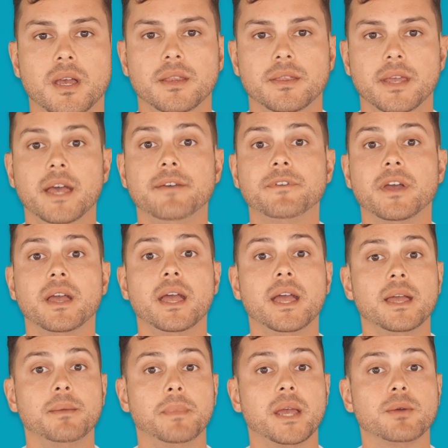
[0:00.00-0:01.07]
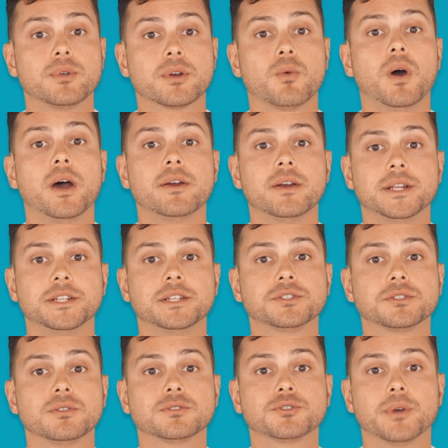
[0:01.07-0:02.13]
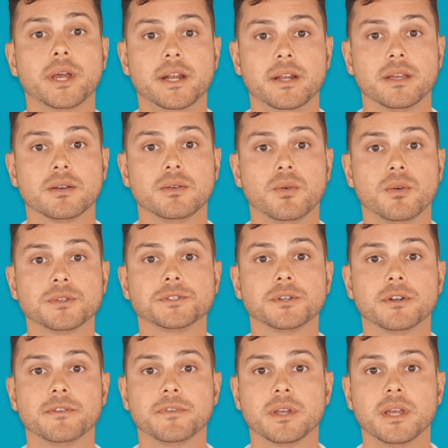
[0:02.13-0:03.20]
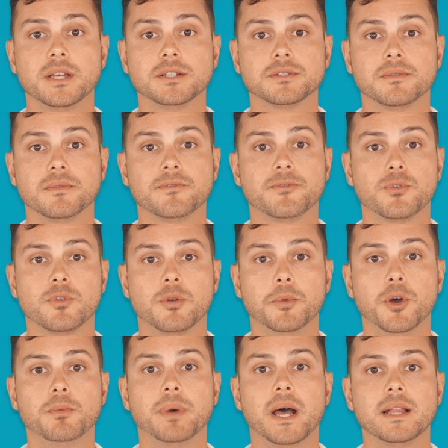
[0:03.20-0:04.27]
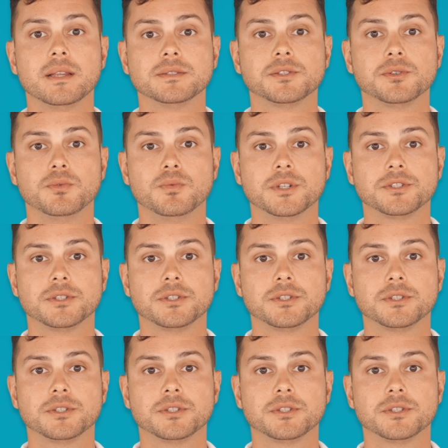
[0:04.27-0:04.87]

The FAA may require additional training or certification for remote pilots who wish